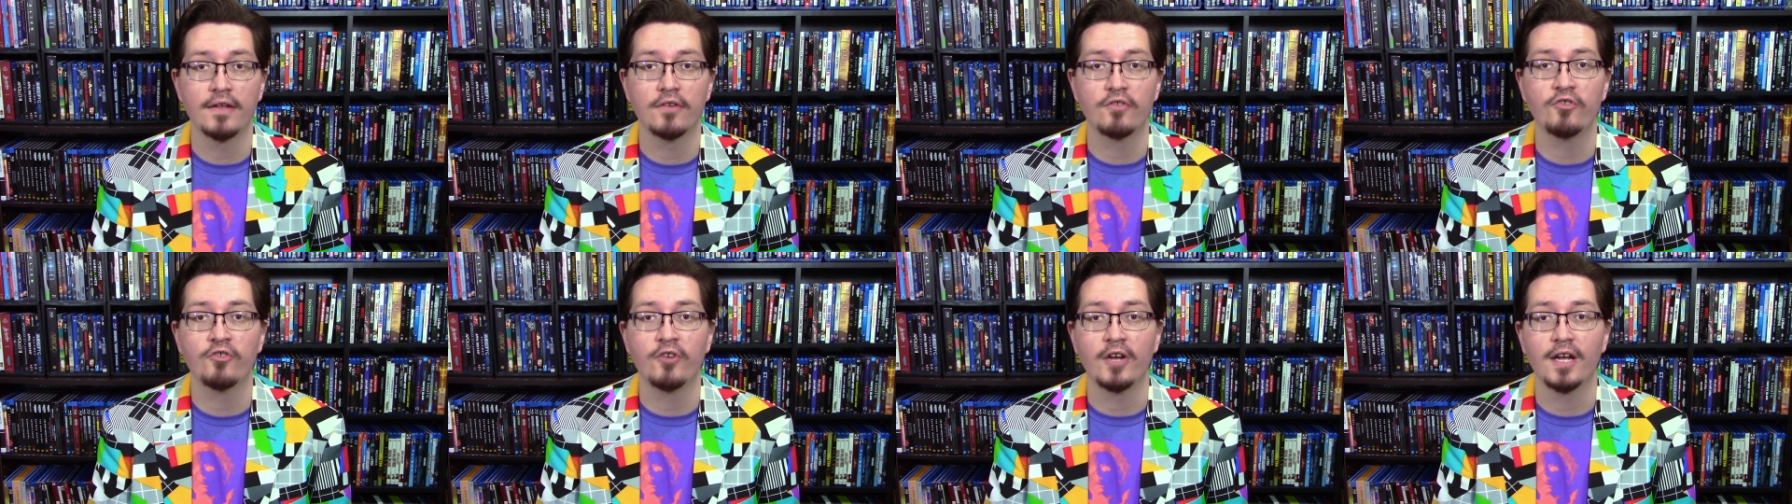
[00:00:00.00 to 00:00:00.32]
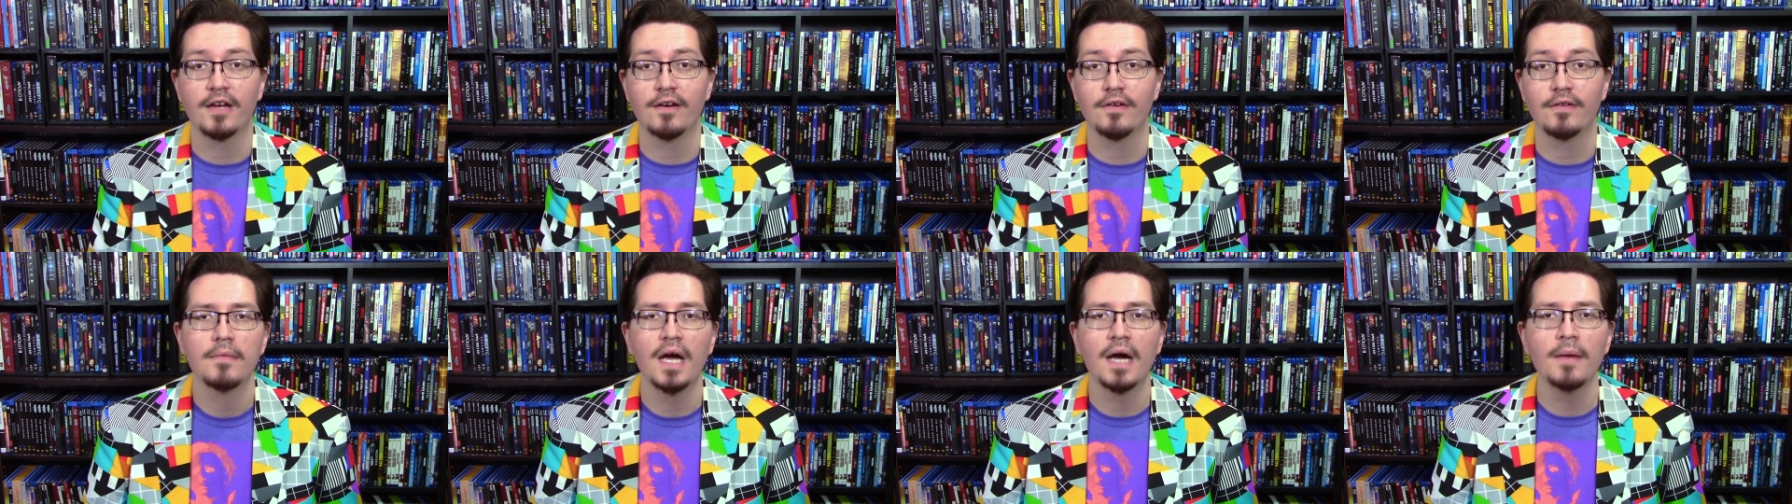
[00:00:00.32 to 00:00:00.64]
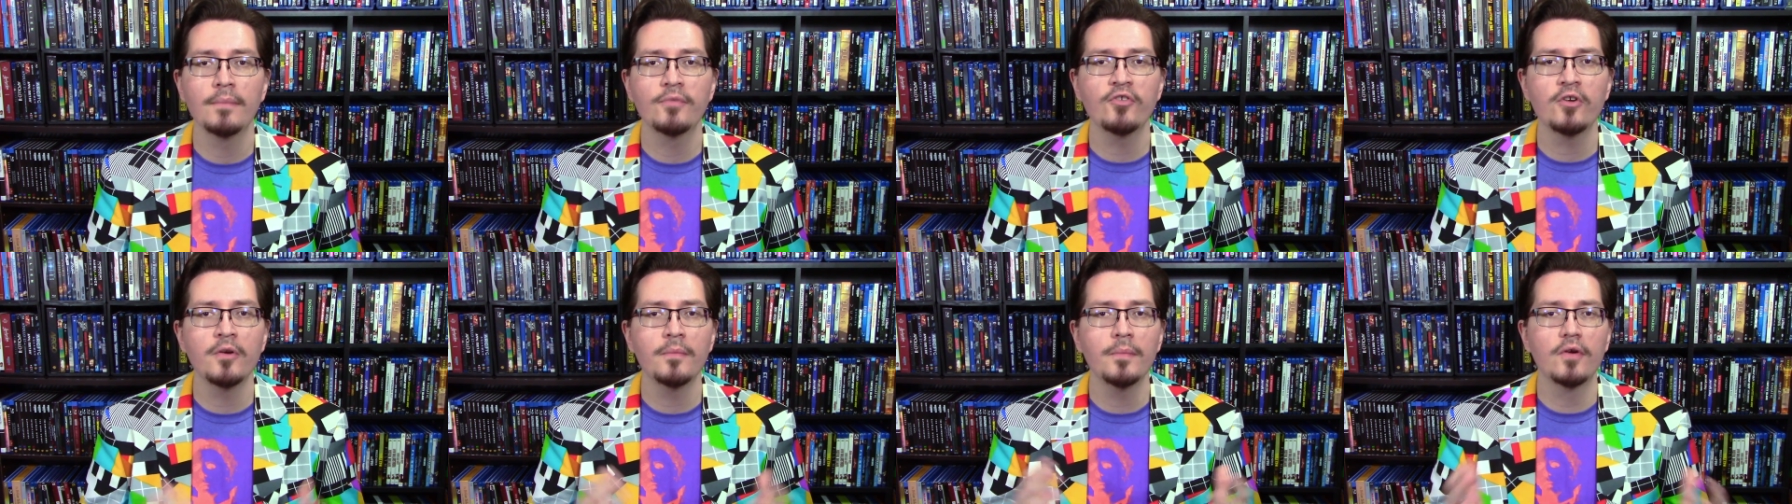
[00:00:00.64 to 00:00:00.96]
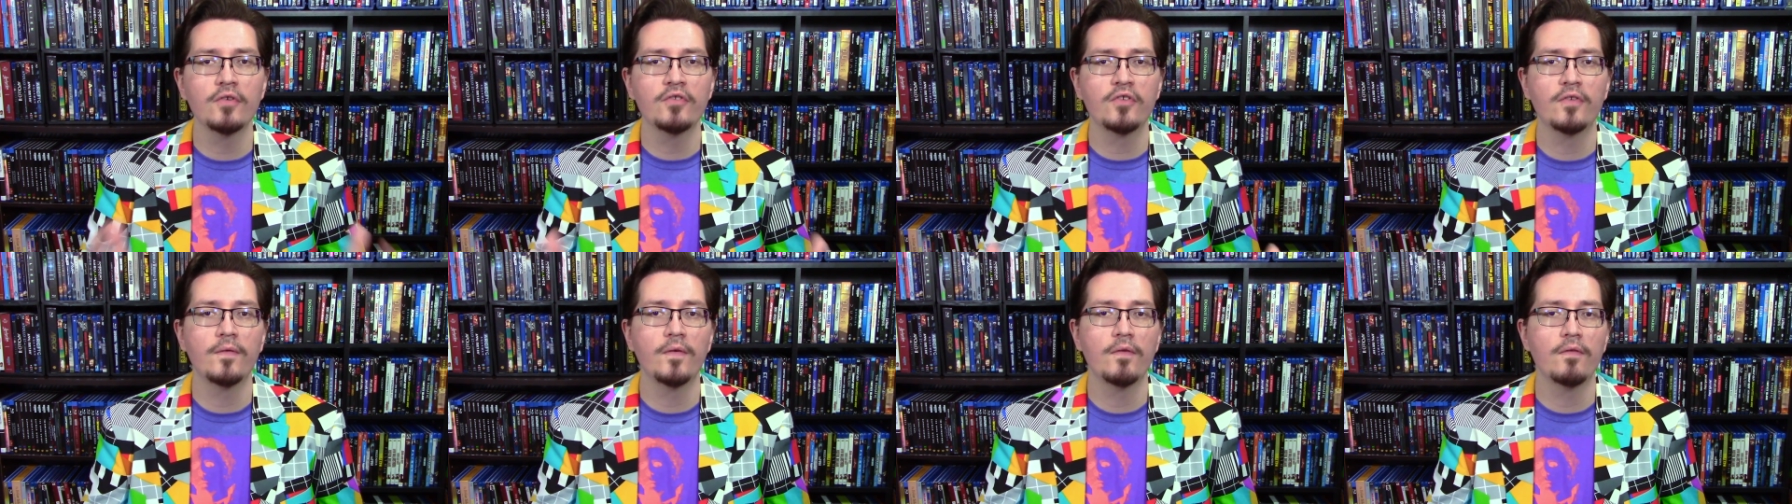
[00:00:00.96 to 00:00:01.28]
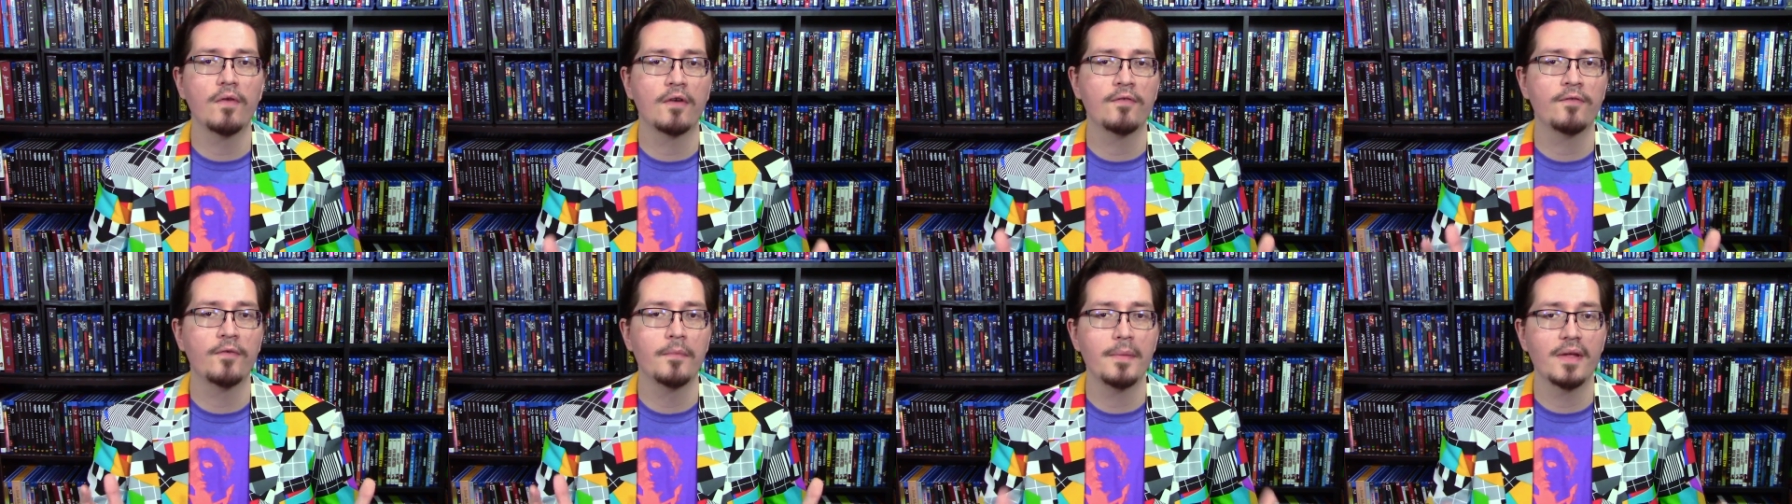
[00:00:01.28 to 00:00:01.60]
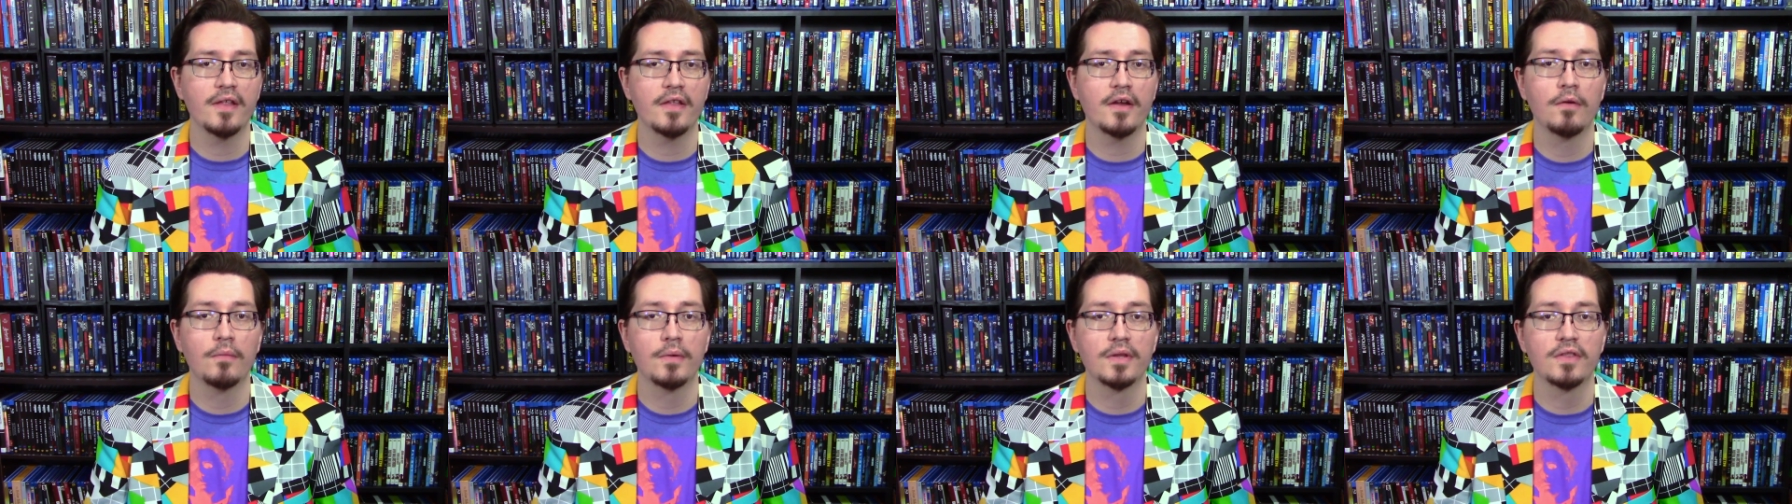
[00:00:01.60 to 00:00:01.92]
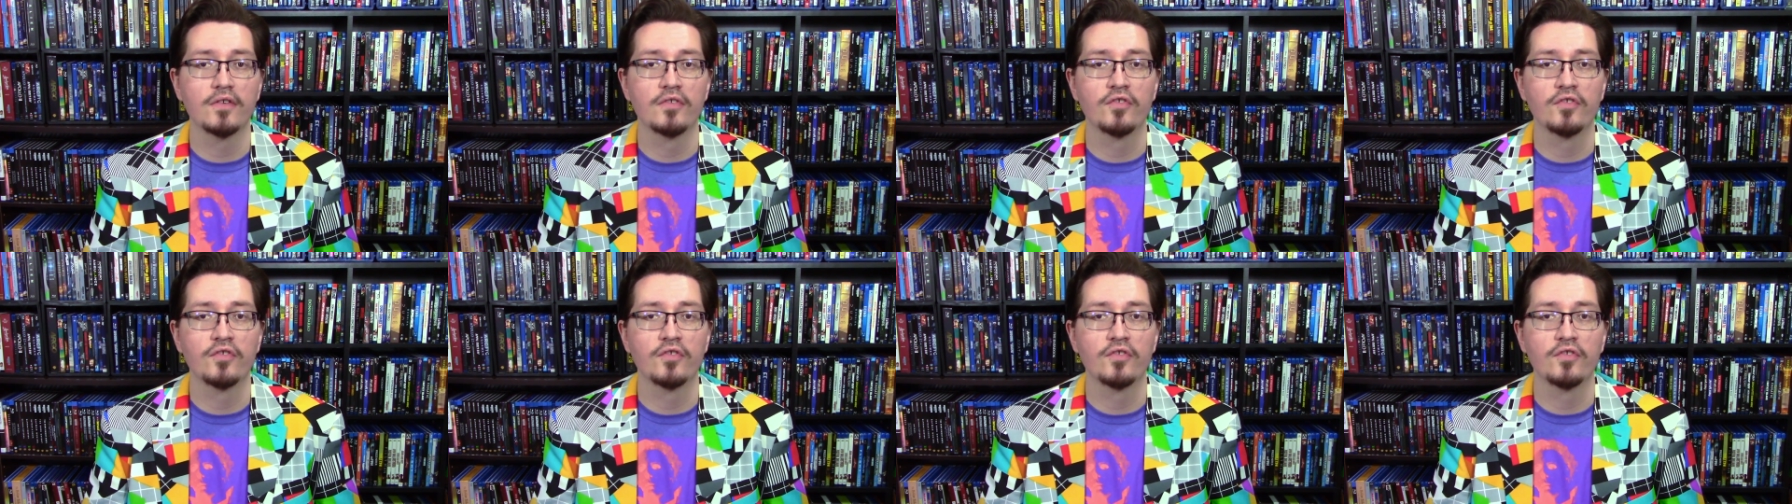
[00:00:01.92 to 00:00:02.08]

this channel. I'm sure most of you are familiar with the